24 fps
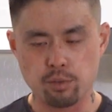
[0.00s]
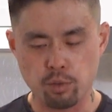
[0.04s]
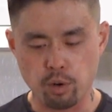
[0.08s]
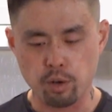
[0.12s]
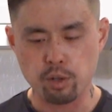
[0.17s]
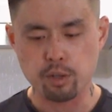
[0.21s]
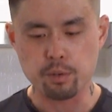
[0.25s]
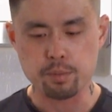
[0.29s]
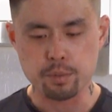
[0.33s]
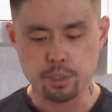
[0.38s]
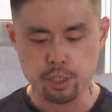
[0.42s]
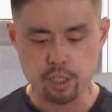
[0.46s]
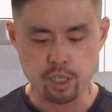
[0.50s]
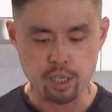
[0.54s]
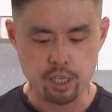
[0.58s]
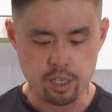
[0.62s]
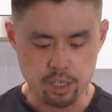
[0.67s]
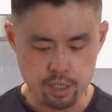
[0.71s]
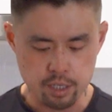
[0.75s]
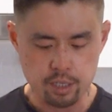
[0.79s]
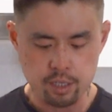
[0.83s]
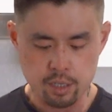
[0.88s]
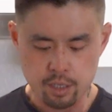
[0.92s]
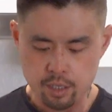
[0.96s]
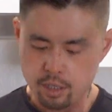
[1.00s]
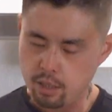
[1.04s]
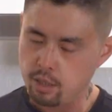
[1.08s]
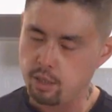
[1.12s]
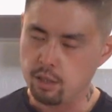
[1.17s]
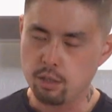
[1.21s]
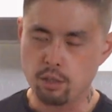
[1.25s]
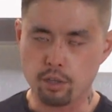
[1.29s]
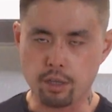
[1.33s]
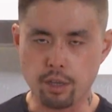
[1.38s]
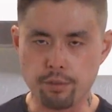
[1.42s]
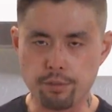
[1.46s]
rolling machine.
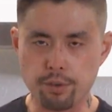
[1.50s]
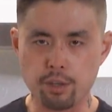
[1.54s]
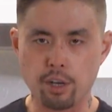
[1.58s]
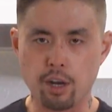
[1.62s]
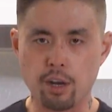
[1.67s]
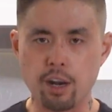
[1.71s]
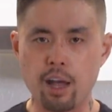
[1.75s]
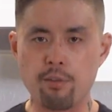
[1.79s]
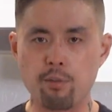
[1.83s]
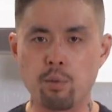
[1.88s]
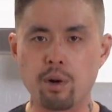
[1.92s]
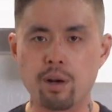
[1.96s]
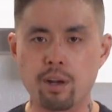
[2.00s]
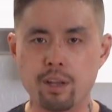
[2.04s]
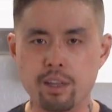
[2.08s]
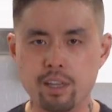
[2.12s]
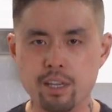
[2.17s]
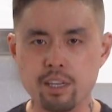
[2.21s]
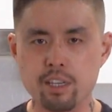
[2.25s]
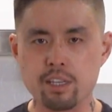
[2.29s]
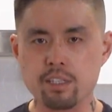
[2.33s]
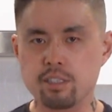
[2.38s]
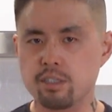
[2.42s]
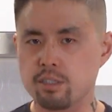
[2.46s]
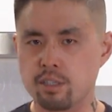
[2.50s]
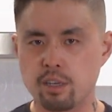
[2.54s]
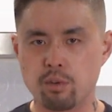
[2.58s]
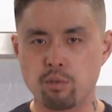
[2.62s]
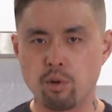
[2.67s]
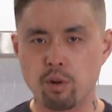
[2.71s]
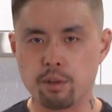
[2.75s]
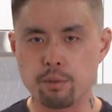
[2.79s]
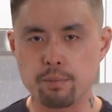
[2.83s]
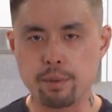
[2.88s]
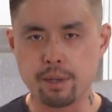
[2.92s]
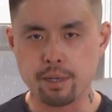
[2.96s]
Look, if you don't have one of these, a
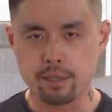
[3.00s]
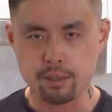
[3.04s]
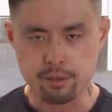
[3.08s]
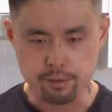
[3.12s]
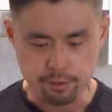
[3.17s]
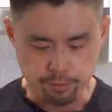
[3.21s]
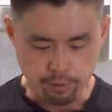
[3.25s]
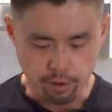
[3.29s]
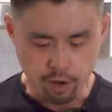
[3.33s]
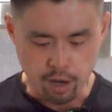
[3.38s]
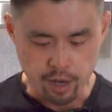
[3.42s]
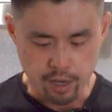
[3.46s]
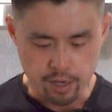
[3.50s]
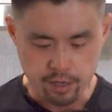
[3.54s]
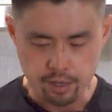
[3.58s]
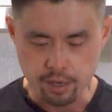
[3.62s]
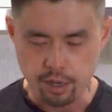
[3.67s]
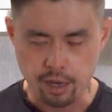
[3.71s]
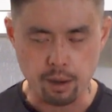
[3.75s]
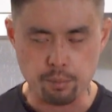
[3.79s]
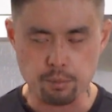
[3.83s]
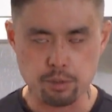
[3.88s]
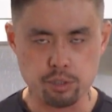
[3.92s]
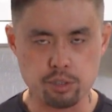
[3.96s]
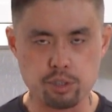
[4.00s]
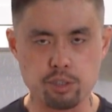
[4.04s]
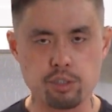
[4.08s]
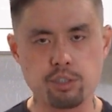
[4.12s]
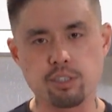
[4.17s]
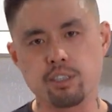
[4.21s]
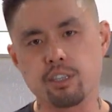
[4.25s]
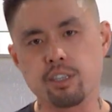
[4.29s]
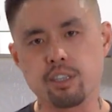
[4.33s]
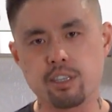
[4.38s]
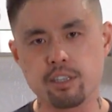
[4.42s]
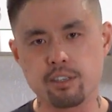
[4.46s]
rolling pin is fine. I'm just
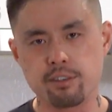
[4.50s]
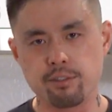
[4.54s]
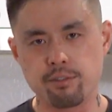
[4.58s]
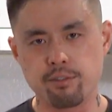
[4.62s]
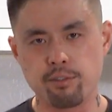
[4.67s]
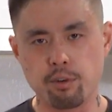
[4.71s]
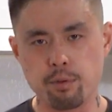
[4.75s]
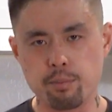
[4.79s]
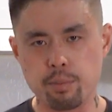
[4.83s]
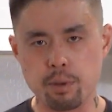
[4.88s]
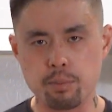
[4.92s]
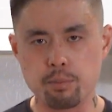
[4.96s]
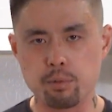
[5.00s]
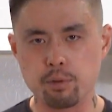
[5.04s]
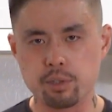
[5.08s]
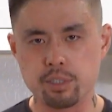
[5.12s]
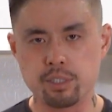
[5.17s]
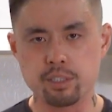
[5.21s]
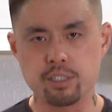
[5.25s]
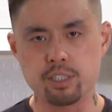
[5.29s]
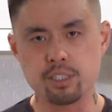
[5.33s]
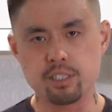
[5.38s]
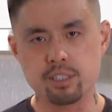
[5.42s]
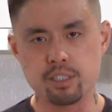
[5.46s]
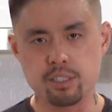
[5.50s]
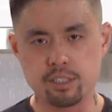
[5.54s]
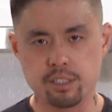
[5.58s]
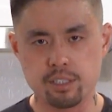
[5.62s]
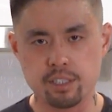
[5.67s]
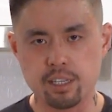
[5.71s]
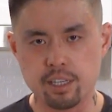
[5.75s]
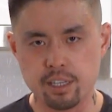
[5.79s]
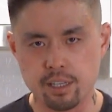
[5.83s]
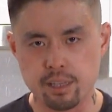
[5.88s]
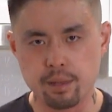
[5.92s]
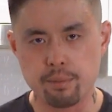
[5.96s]
using this for a bit more
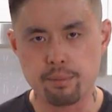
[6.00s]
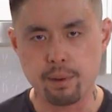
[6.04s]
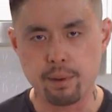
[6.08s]
consistency in the